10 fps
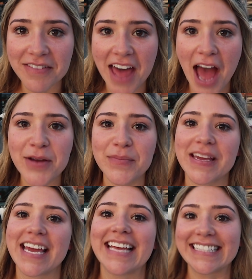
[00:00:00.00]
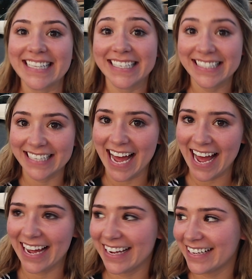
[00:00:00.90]
believe that, because this
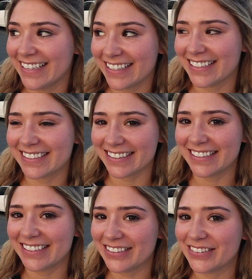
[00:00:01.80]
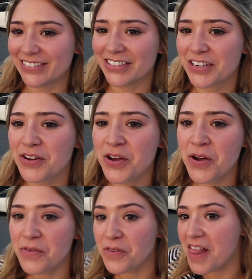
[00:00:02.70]
guy is love
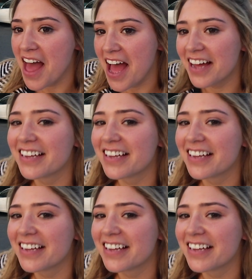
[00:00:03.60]
for that.